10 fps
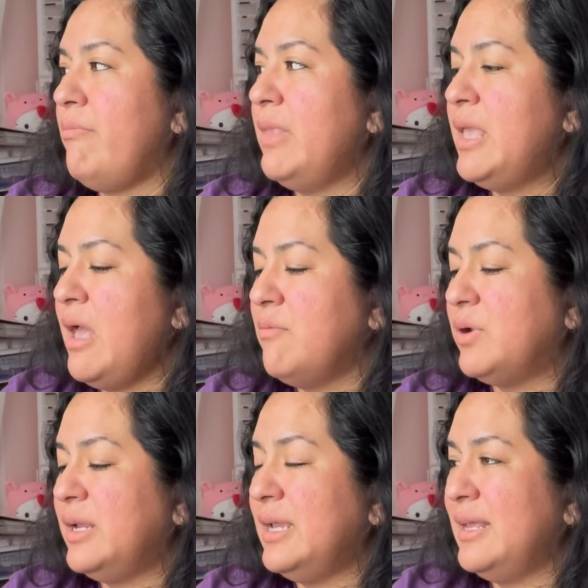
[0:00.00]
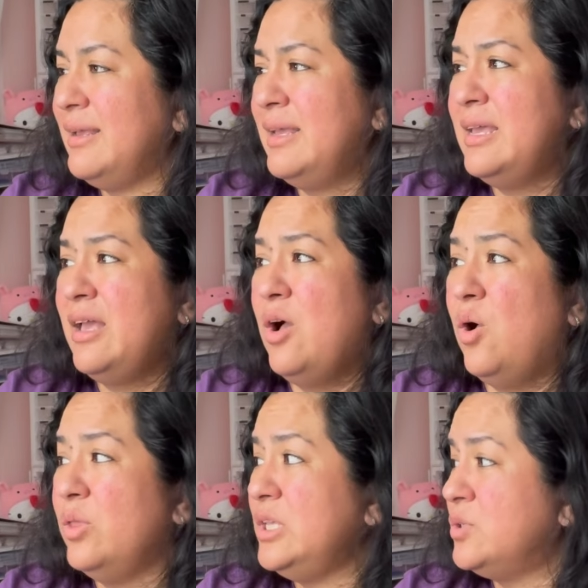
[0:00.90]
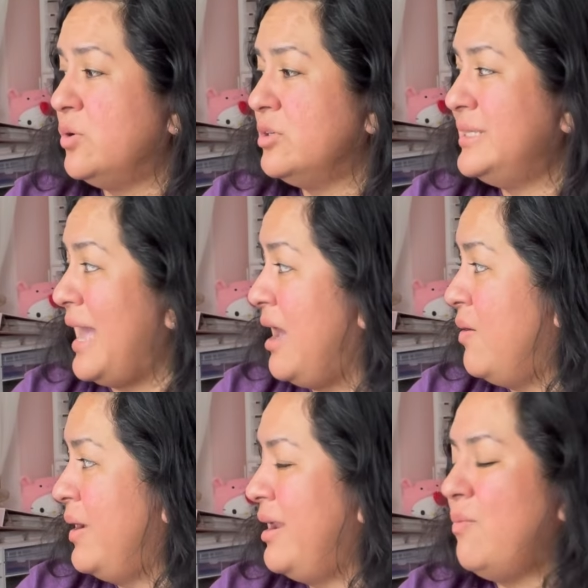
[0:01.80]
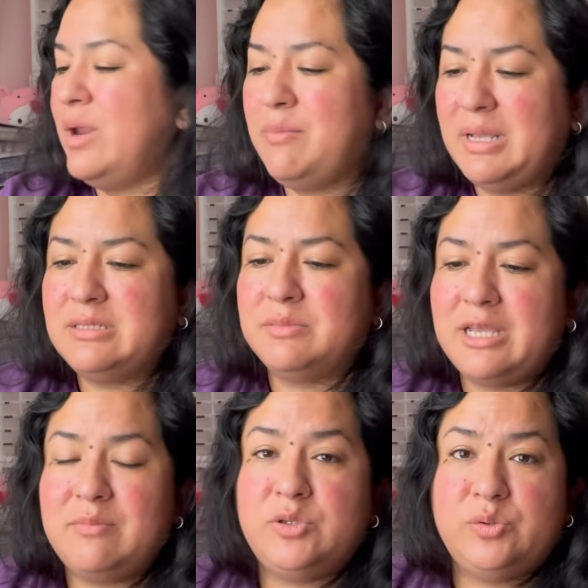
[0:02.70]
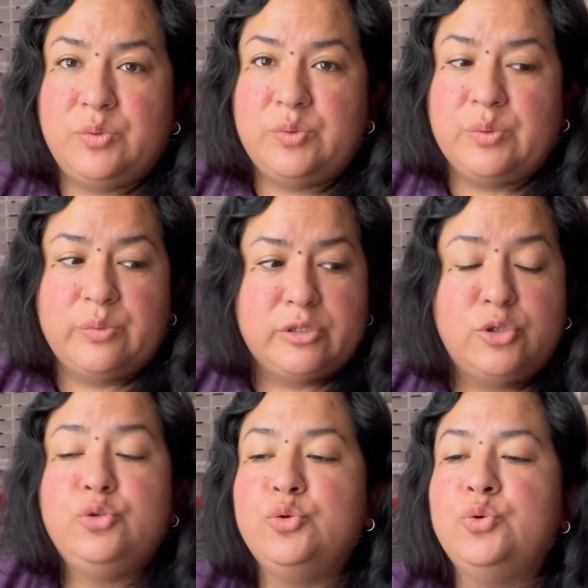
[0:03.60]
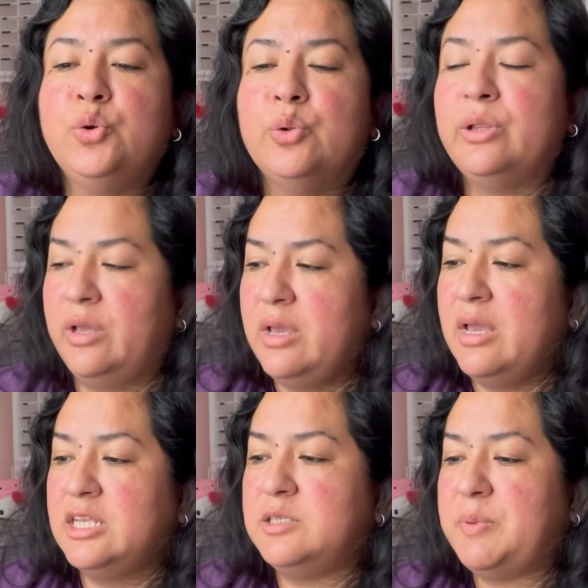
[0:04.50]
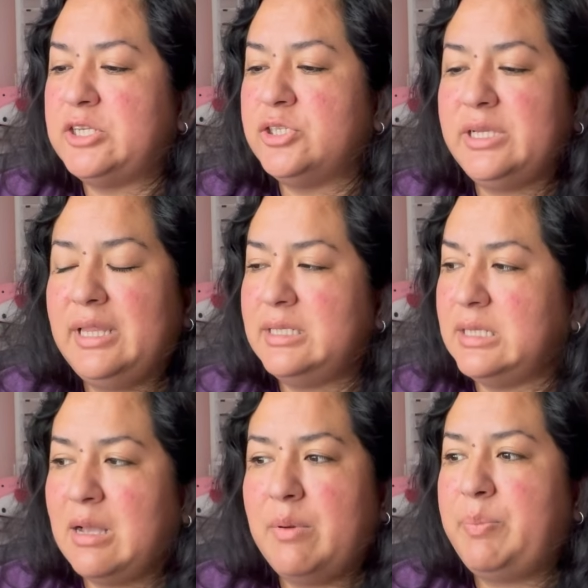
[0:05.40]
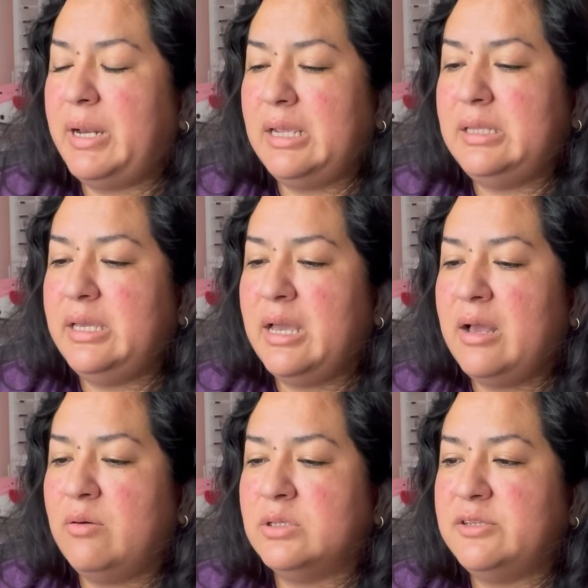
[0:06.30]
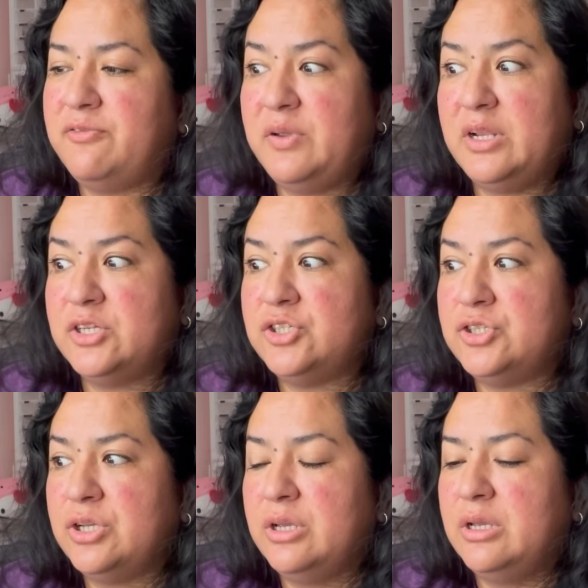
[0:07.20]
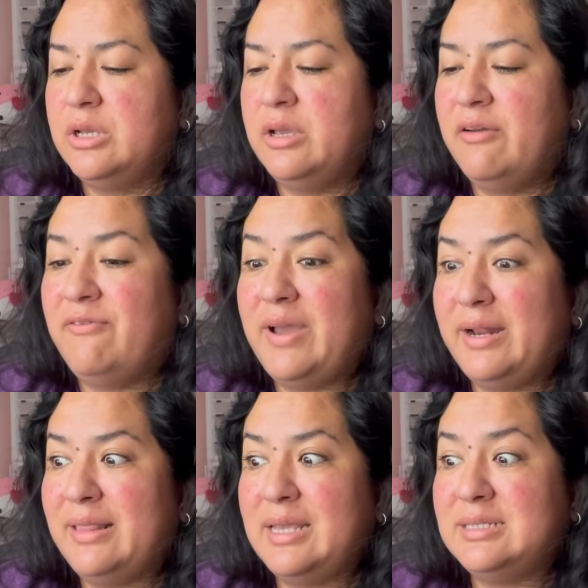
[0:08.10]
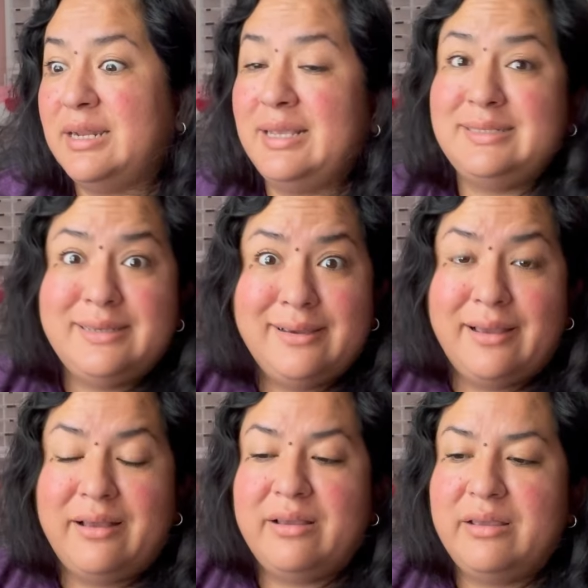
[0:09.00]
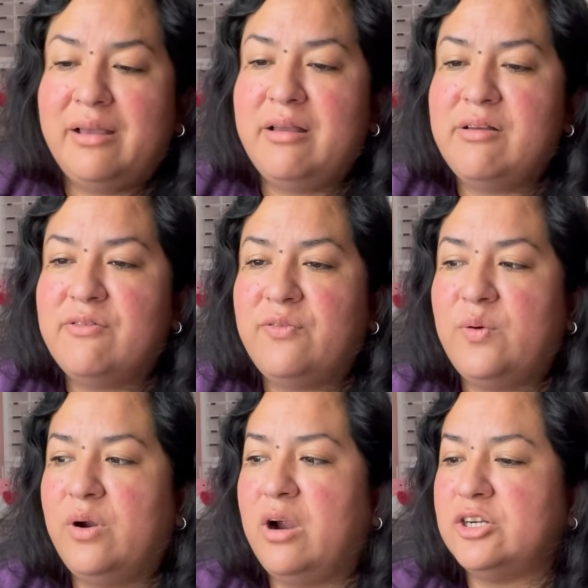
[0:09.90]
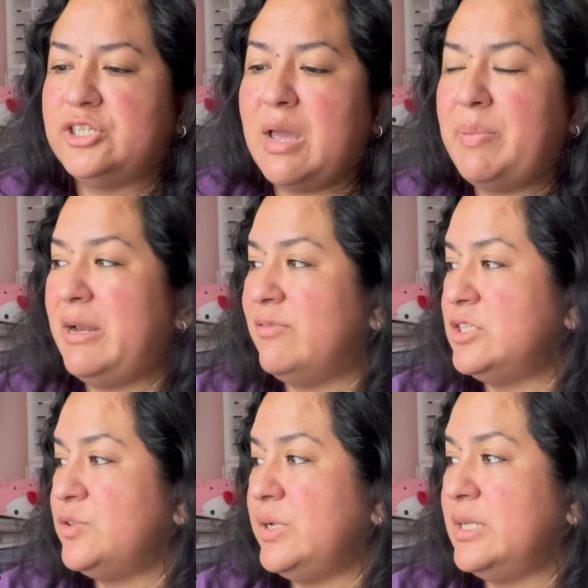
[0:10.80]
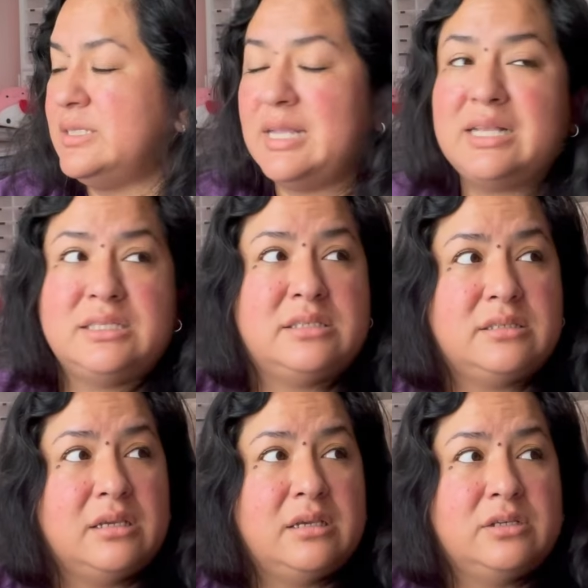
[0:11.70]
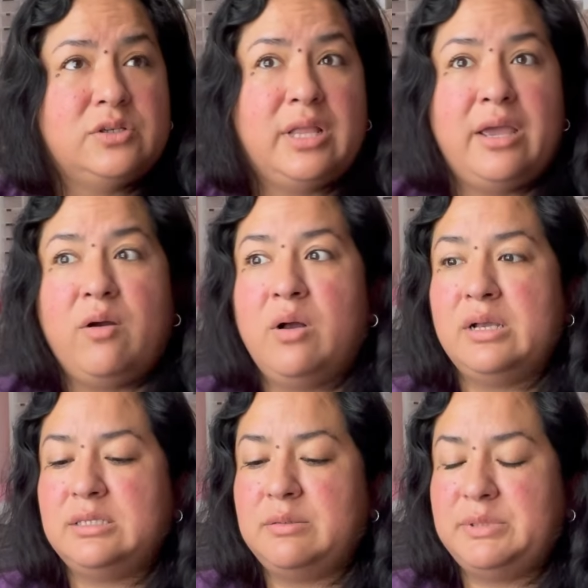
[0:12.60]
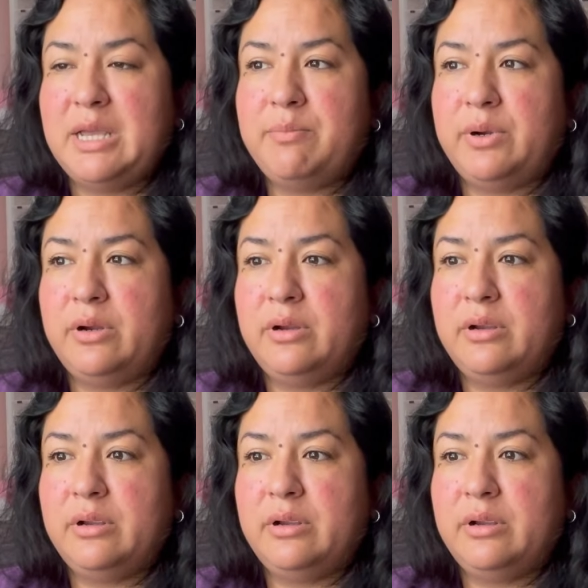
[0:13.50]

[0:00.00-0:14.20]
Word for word: Yeah, we're gonna get all these orders out, and I want to make some time to doodle, especially like to come up an idea or to finalize an idea for our shop anniversary, because that's July, August, September,